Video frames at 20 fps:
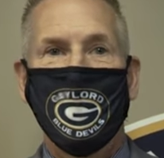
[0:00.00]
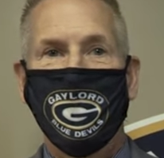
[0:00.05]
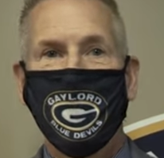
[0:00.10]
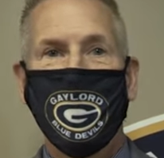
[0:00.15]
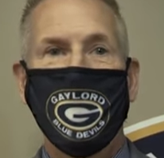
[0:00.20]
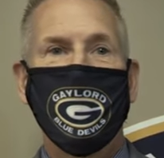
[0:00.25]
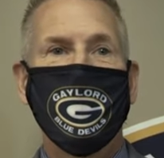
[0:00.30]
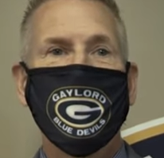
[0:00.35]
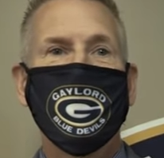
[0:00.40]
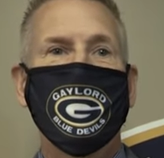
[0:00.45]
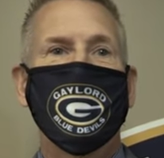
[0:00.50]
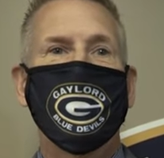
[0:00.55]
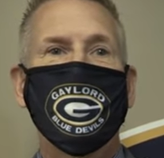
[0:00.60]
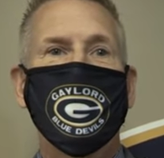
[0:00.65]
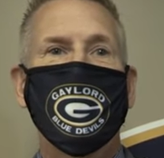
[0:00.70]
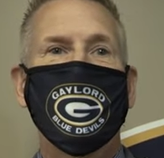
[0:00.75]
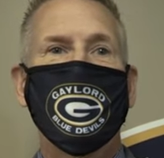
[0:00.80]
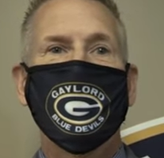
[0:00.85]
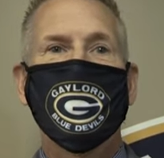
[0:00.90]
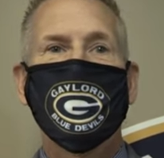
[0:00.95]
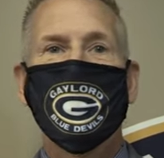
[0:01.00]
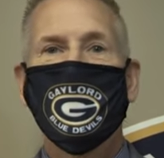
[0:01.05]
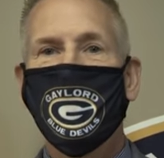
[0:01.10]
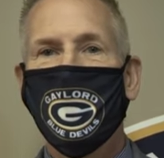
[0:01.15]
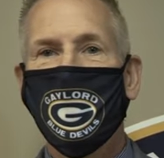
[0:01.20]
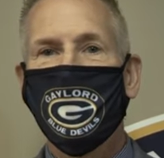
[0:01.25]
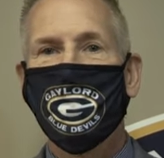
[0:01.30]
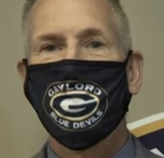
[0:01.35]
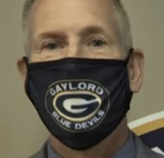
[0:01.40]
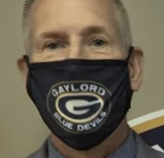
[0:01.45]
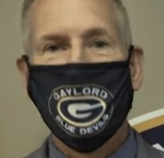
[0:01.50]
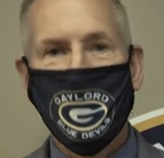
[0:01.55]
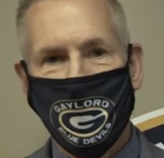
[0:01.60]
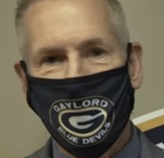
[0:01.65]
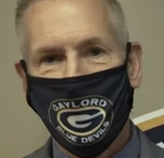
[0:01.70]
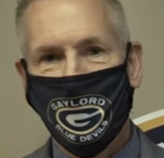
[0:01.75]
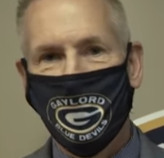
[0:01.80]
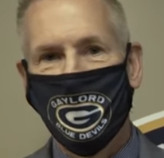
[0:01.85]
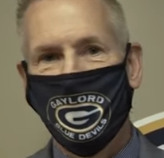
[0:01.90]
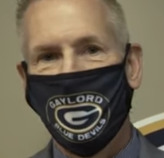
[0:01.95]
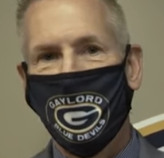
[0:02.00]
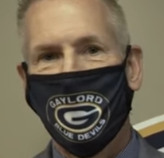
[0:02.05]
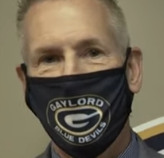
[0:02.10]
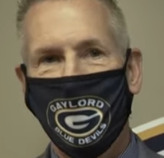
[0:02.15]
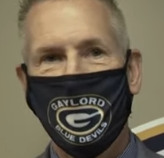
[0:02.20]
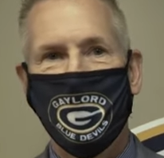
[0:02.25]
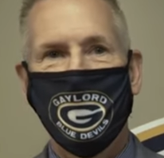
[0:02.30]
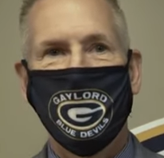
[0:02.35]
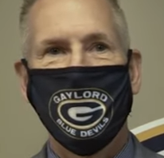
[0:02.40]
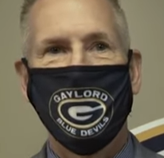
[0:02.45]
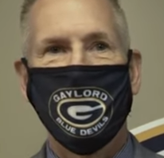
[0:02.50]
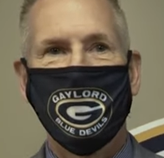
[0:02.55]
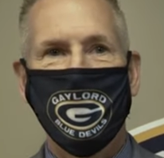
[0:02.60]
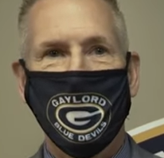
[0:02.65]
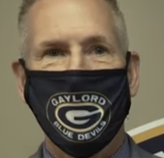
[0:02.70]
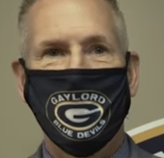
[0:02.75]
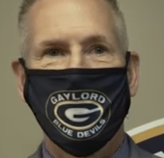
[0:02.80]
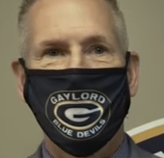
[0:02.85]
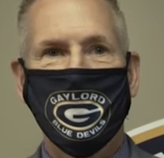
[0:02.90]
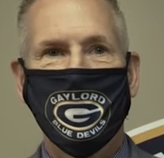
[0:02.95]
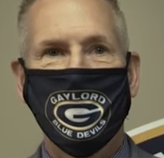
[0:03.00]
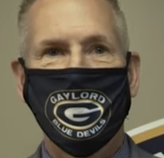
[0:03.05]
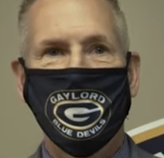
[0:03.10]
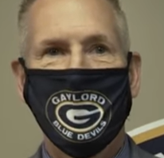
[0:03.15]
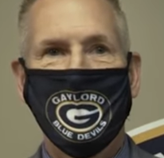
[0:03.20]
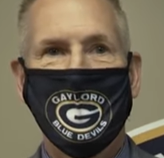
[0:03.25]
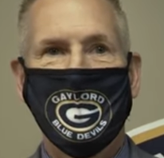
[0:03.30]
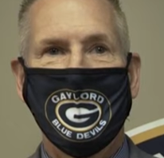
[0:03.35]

following the rules, and being considerate of others.